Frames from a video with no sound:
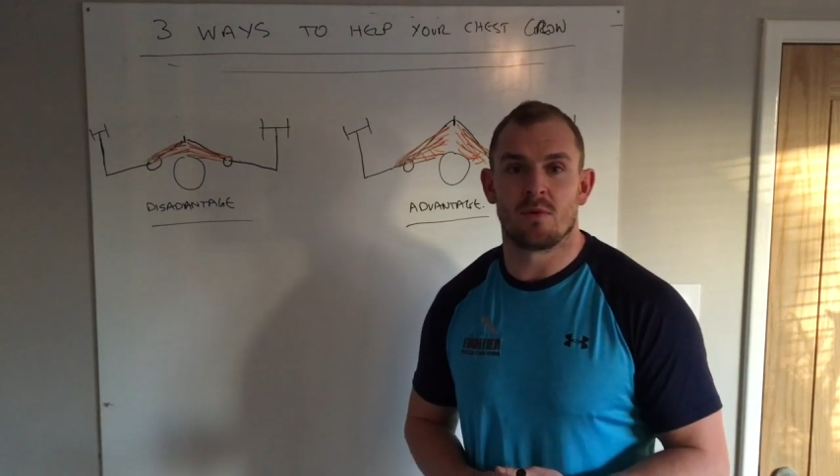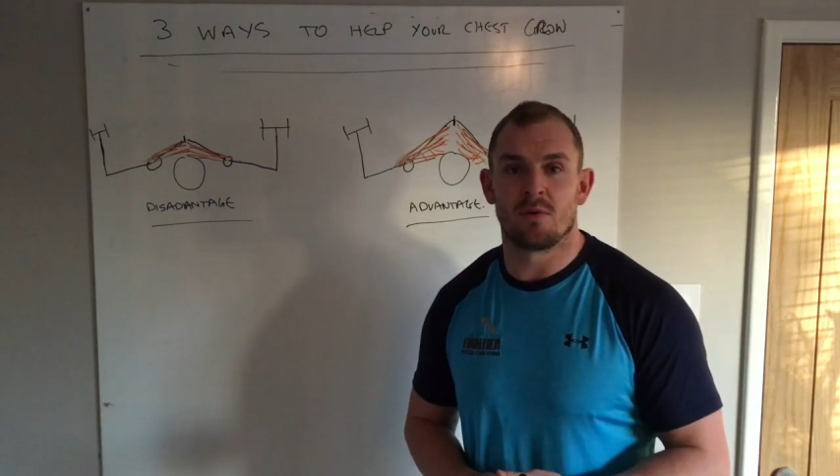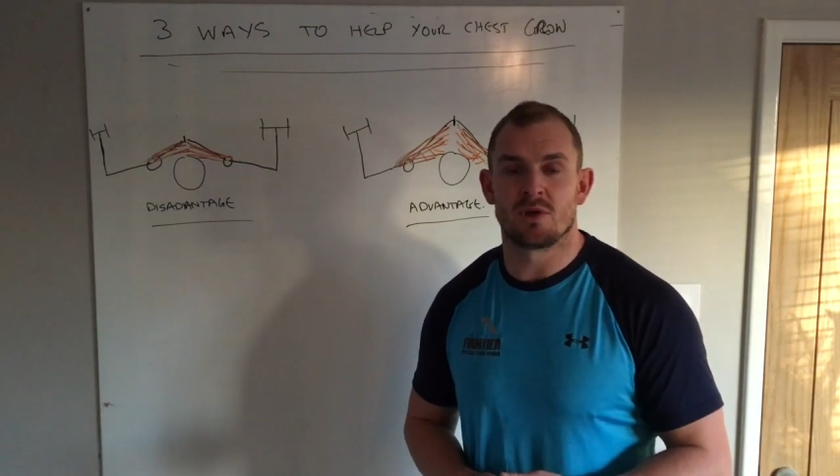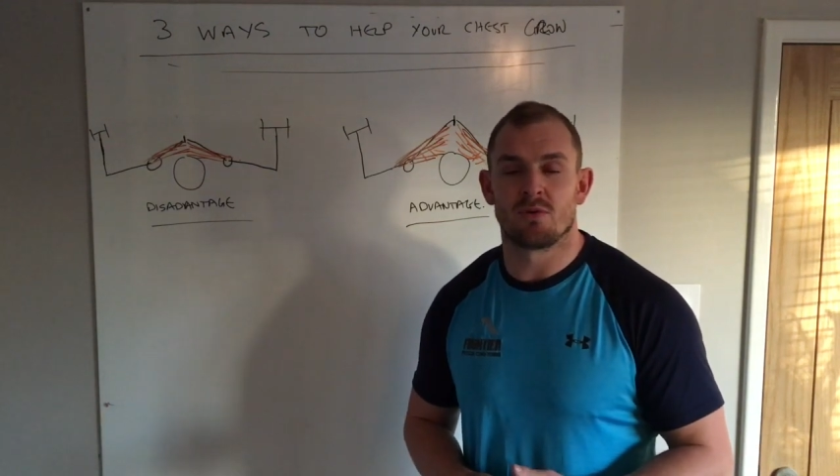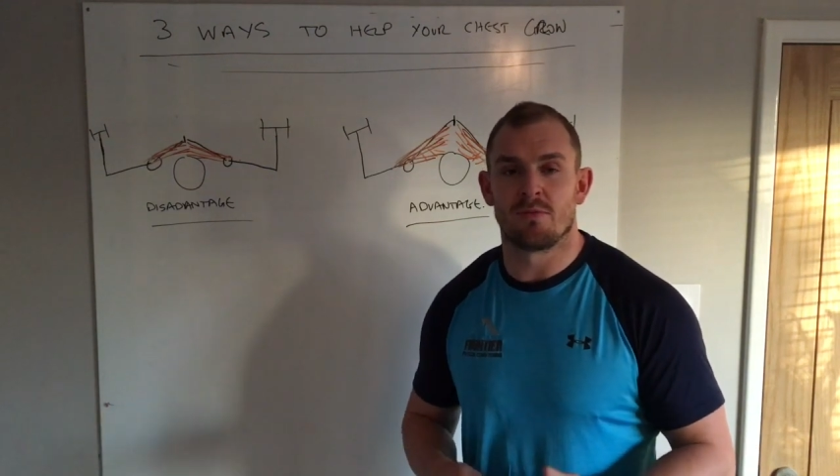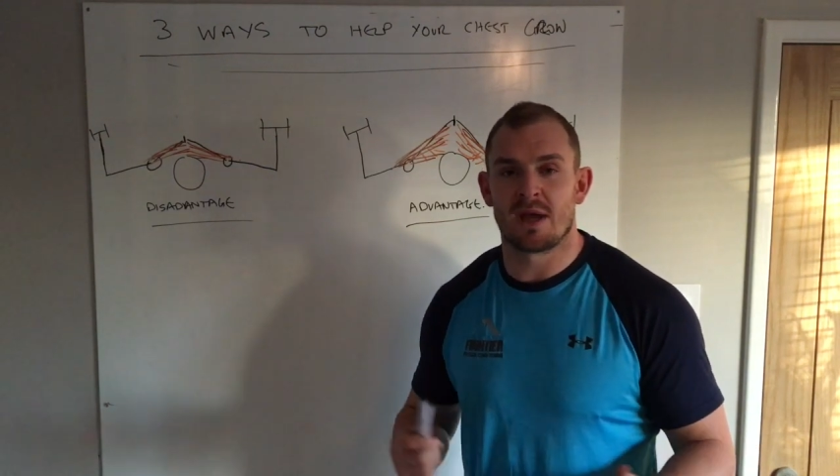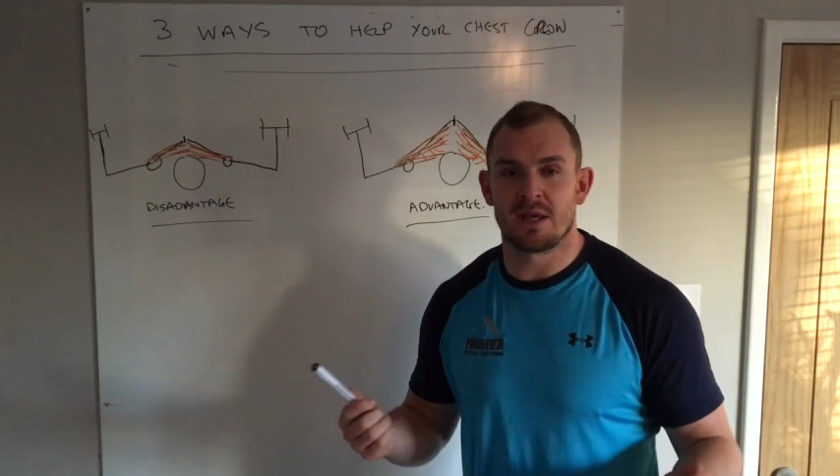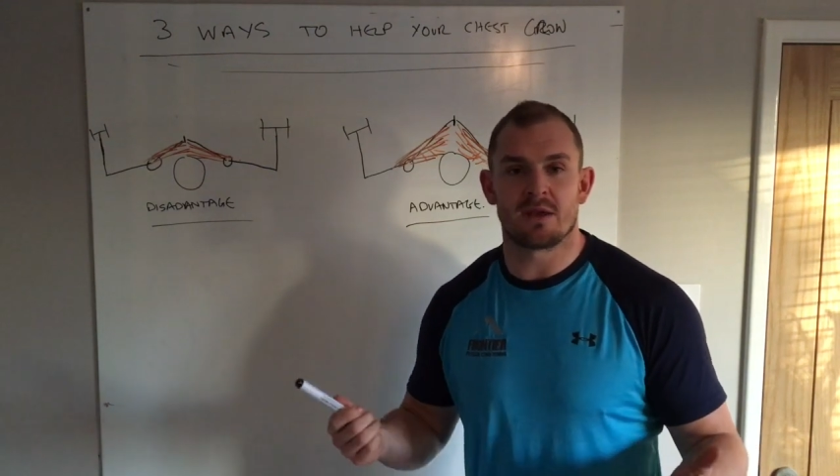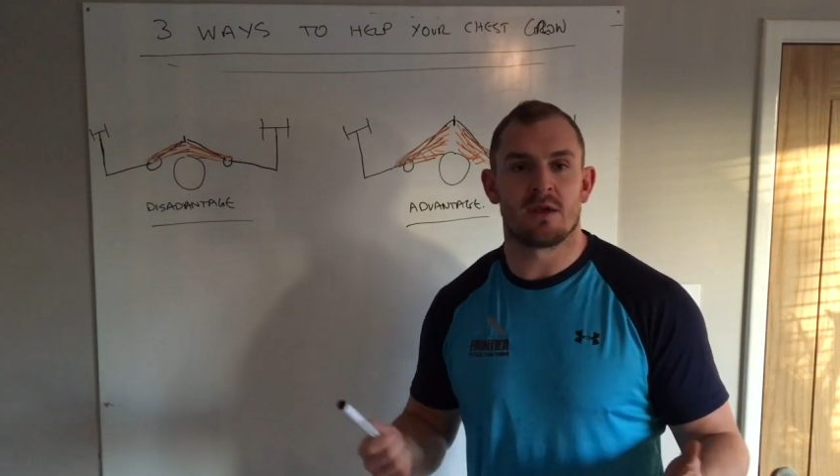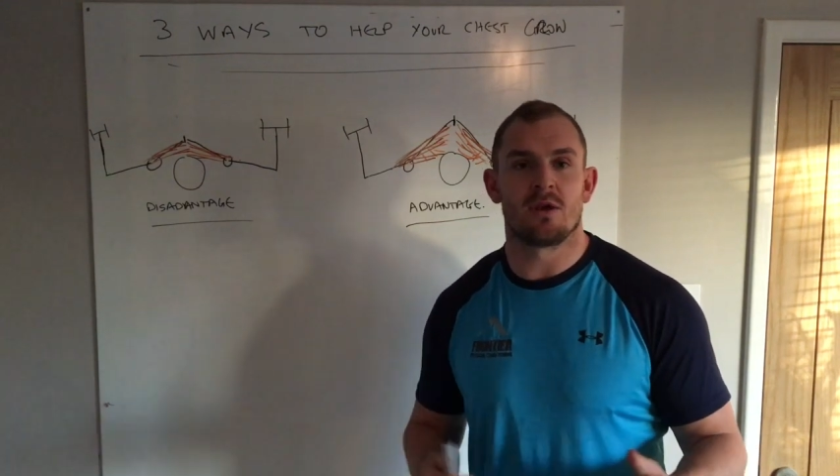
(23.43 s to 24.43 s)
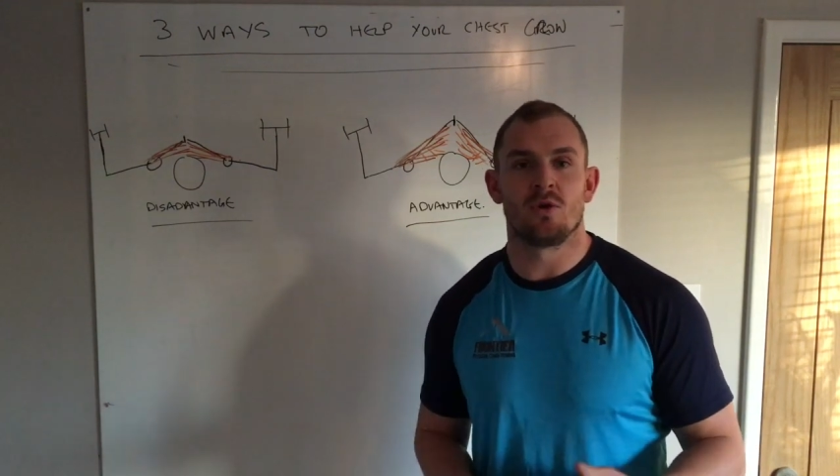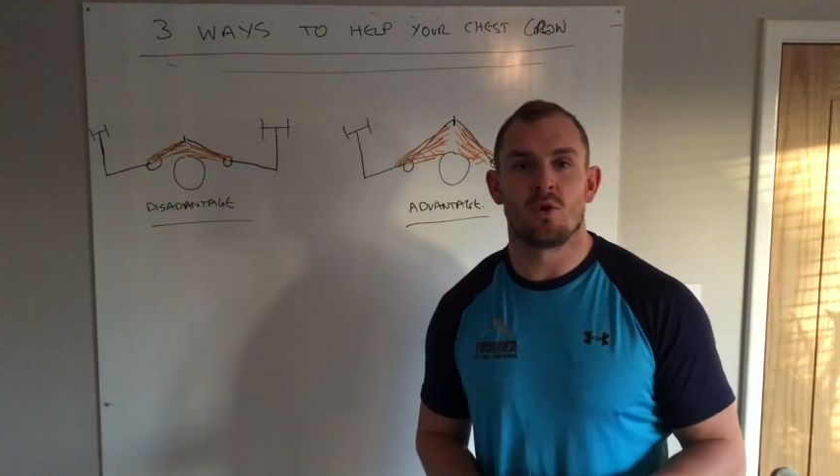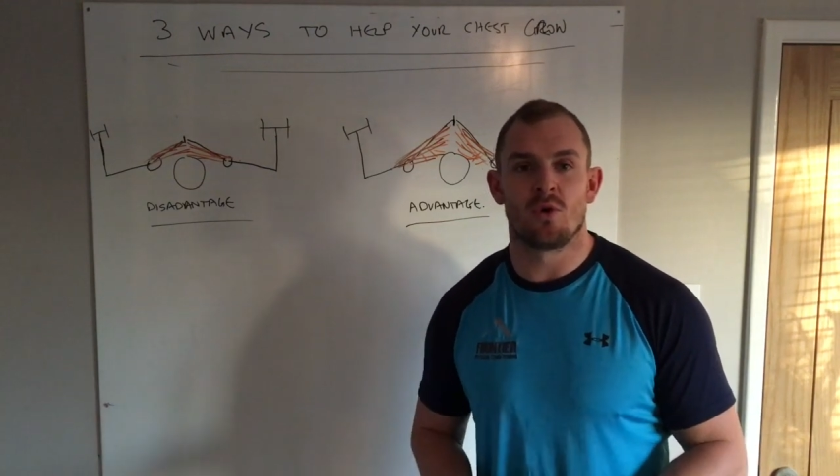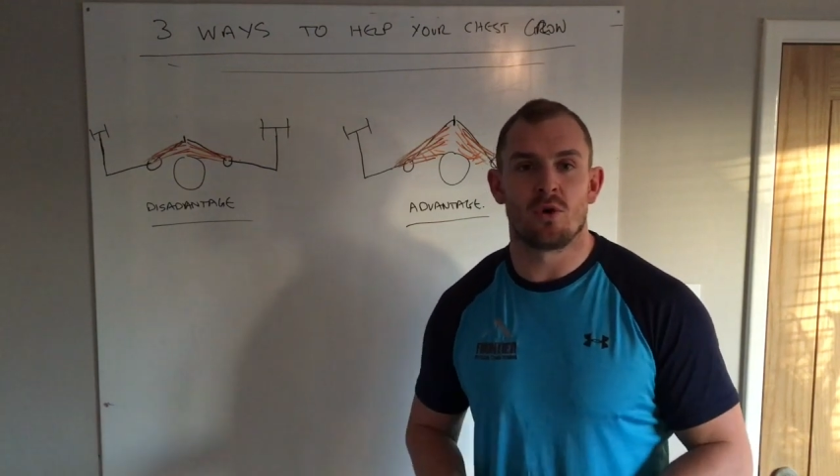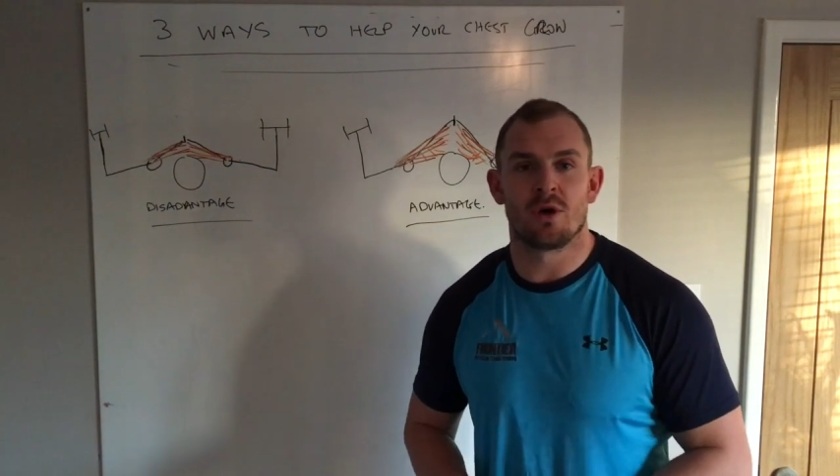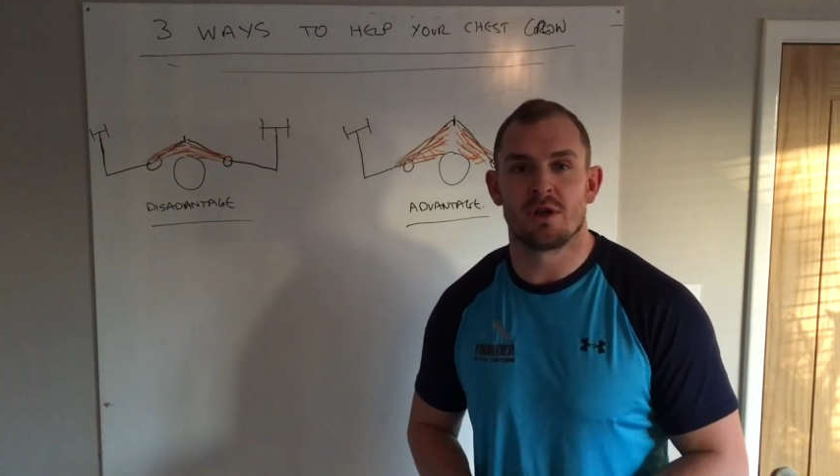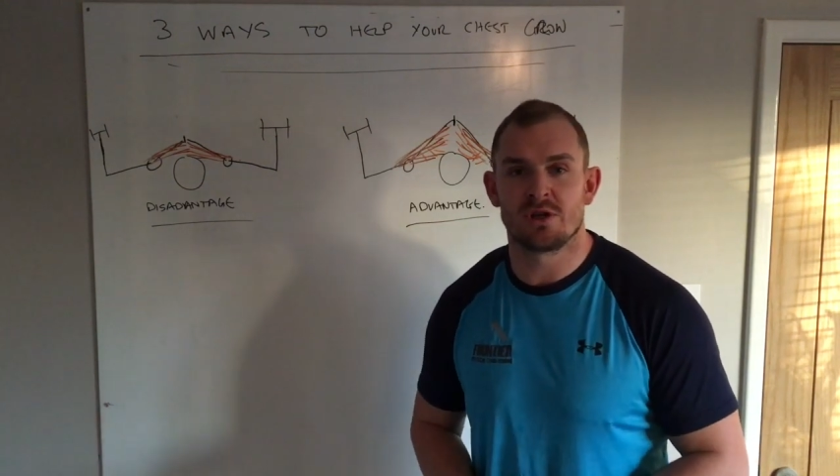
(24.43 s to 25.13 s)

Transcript: which will make your